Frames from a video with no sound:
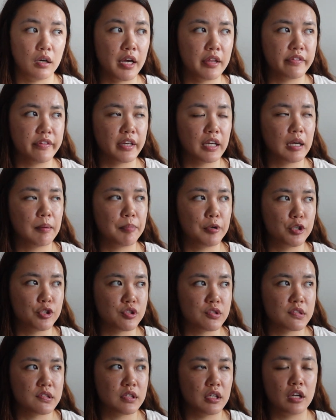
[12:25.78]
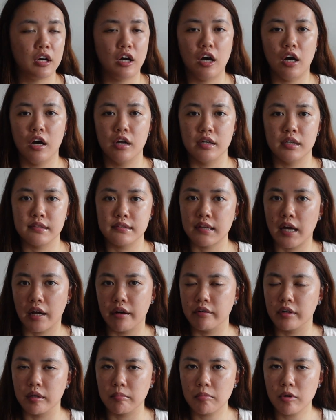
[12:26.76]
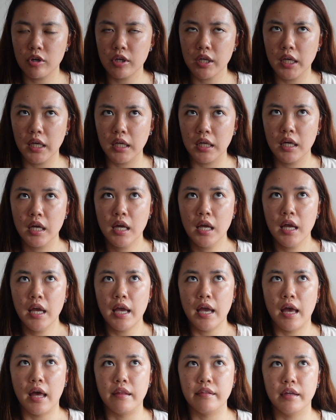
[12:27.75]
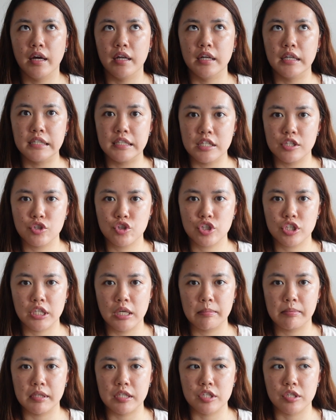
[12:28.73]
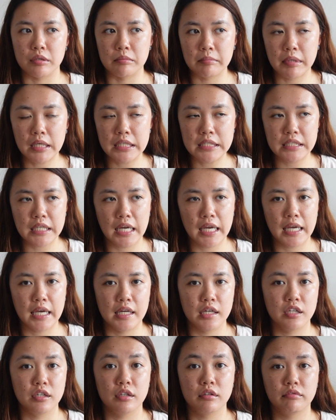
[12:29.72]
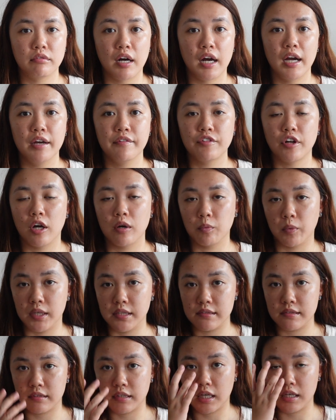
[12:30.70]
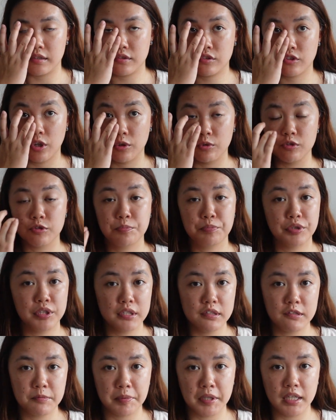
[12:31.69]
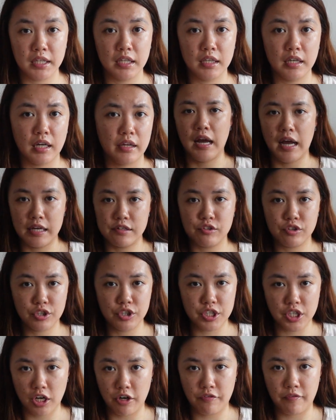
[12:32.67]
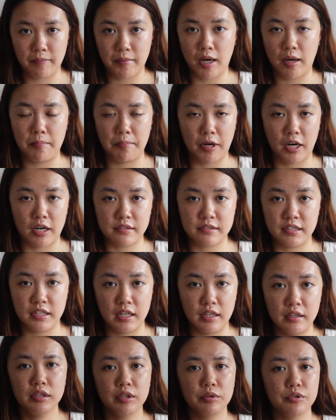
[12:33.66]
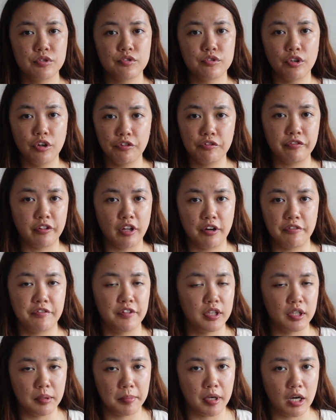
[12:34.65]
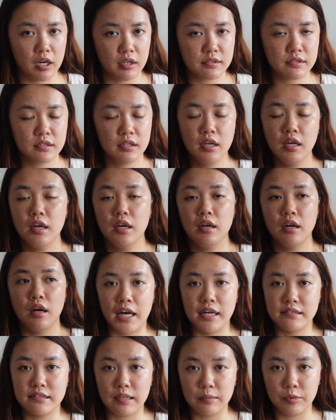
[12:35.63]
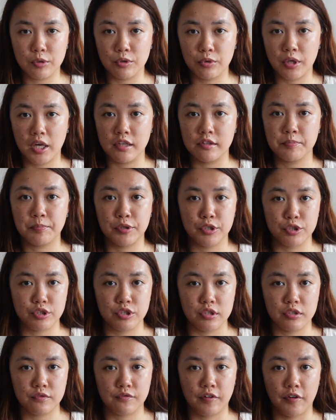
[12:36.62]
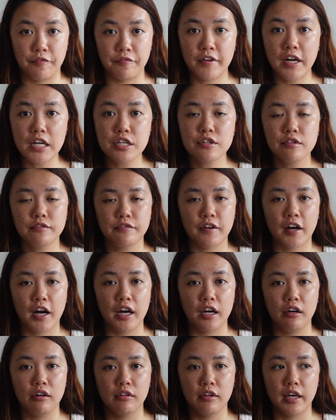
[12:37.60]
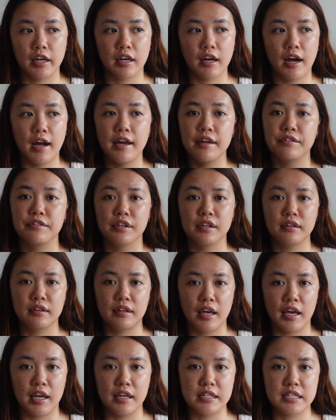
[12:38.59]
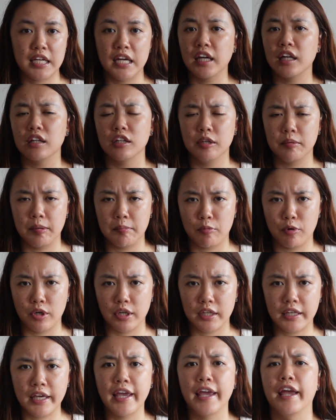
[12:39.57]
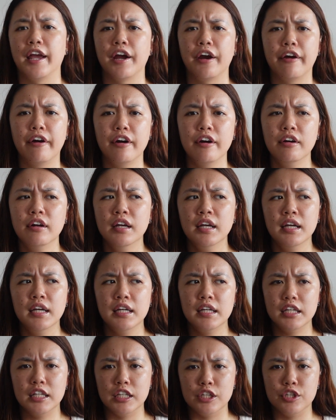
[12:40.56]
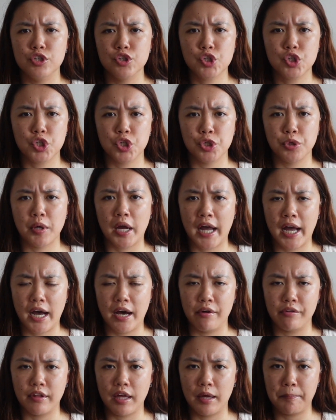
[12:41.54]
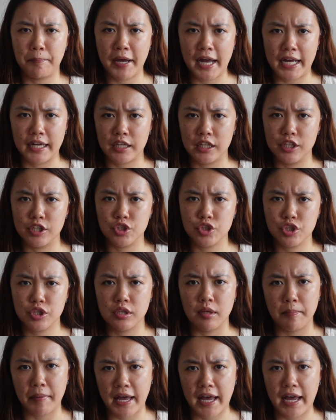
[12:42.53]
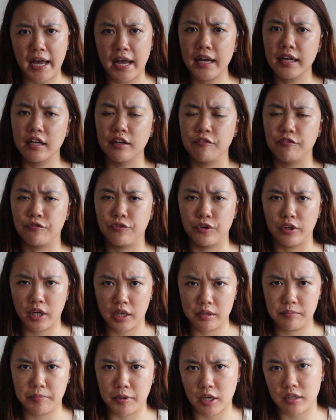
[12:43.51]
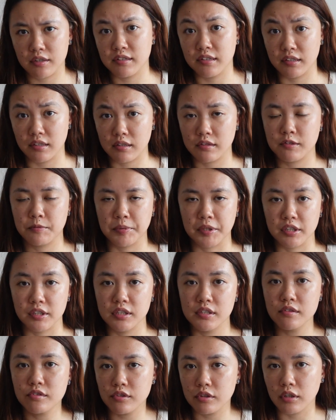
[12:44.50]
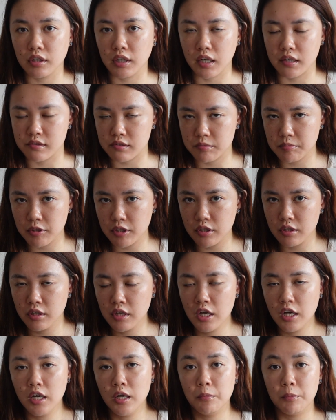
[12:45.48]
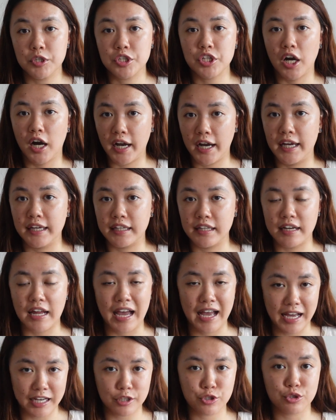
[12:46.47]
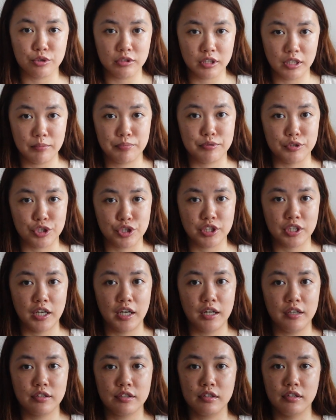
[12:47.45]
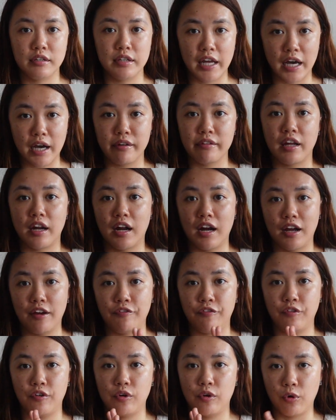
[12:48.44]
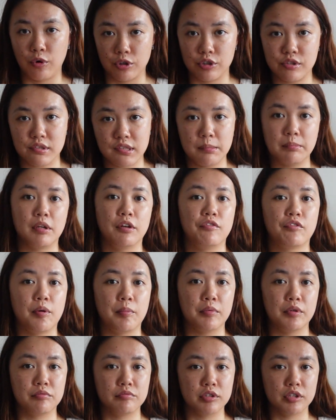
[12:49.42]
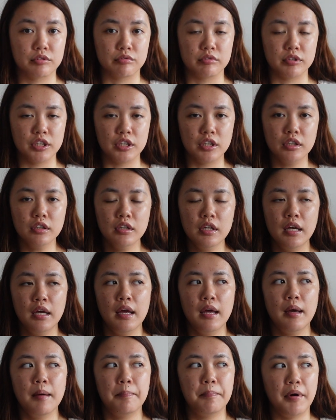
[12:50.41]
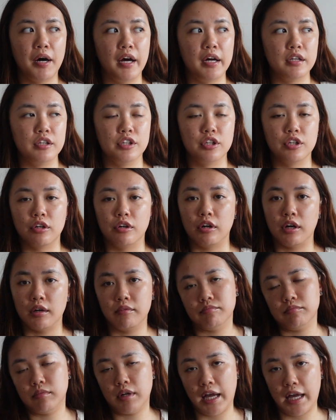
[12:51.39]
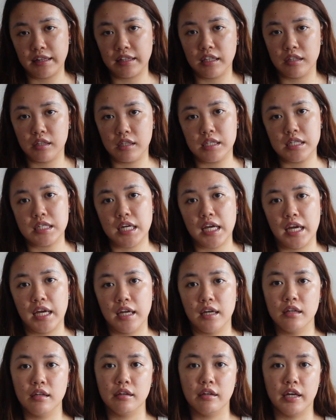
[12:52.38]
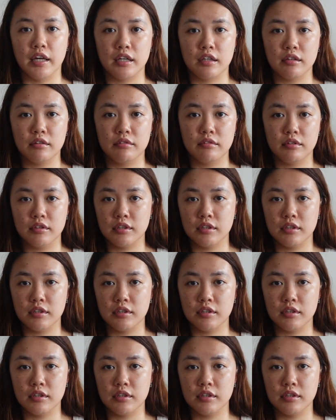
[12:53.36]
I think I purchased it on a Saturday morning, and then it didn't ship until Monday, and it arrived on Wednesday. So it was pretty speedy. As you could tell from the unboxing, there was no fluff in the box. As someone who has purchased from Fashion File, like, I think they take a little bit more care into how they package the bag and for the unboxing experience to the customer, which I can actually appreciate now that I've ordered something from the RealReal. But, you know, at the end of the day, like,